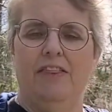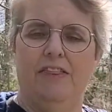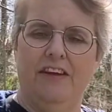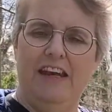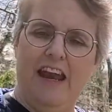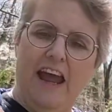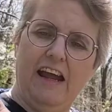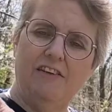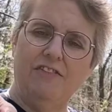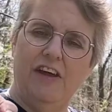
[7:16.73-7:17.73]
The
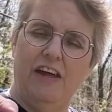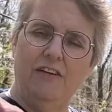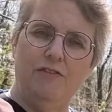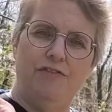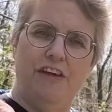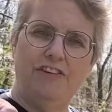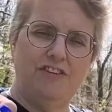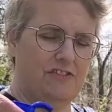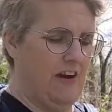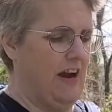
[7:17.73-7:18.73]
neck of it
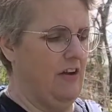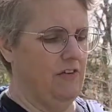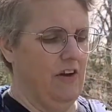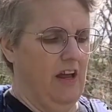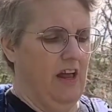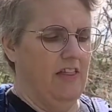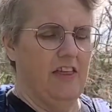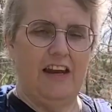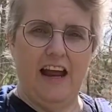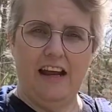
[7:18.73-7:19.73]
fits around
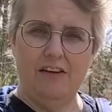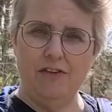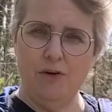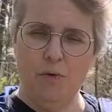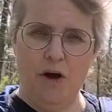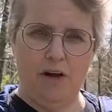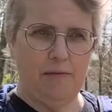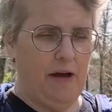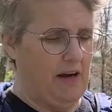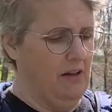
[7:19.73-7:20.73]
the neck of your water
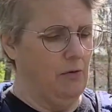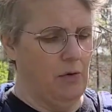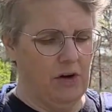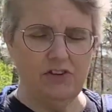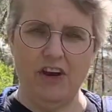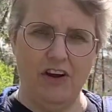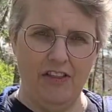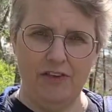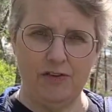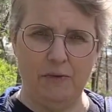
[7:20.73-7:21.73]
bottle. It works on
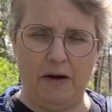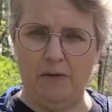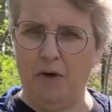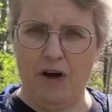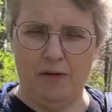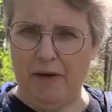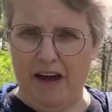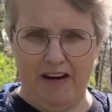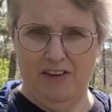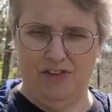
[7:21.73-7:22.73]
all the smart water
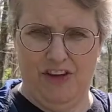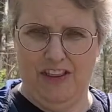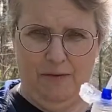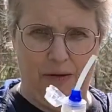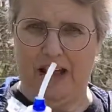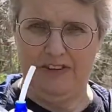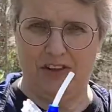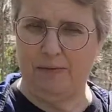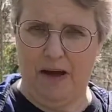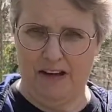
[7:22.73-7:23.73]
bottles and the
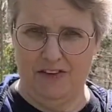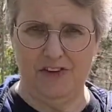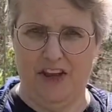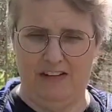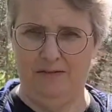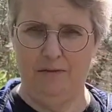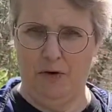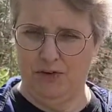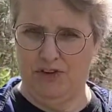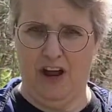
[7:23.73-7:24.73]
plastic bottles that
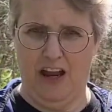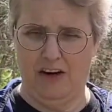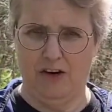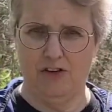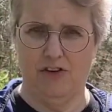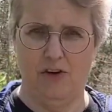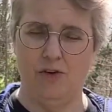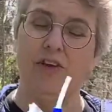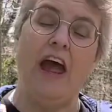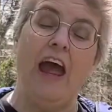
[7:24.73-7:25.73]
most hikers
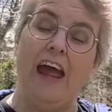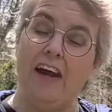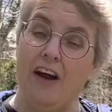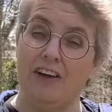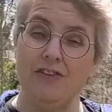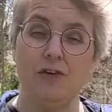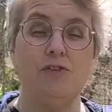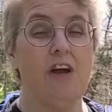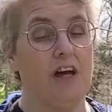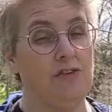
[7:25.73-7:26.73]
use. It also
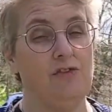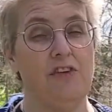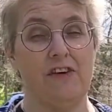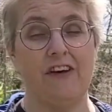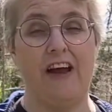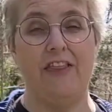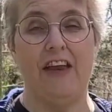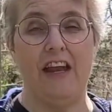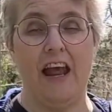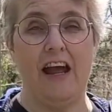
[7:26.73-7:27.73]
does fit around
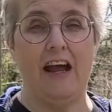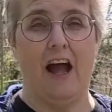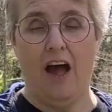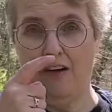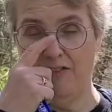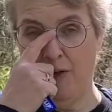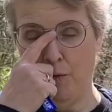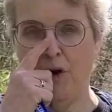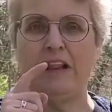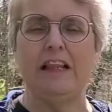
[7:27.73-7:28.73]
the neck of the
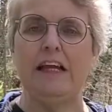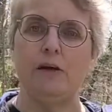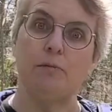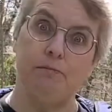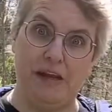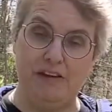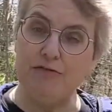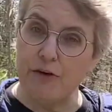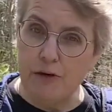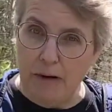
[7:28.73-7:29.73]
1-liter
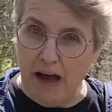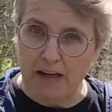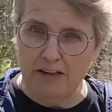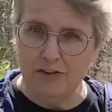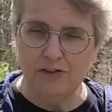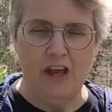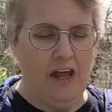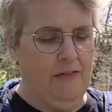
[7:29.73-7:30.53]
Be-Free bottles.